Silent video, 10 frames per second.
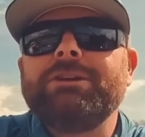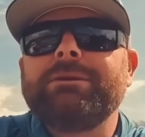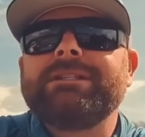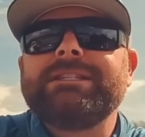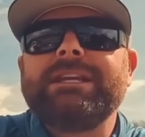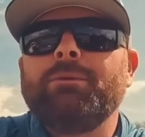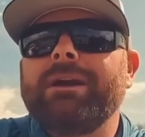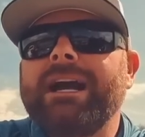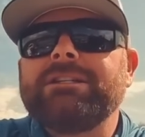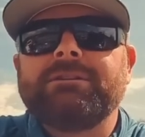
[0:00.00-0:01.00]
You can see what
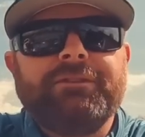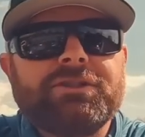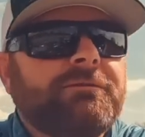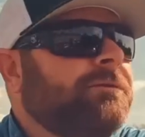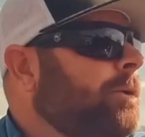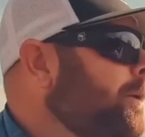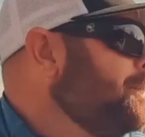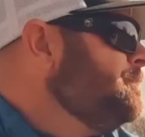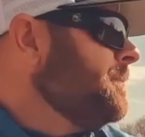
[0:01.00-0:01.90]
guys are fishing for.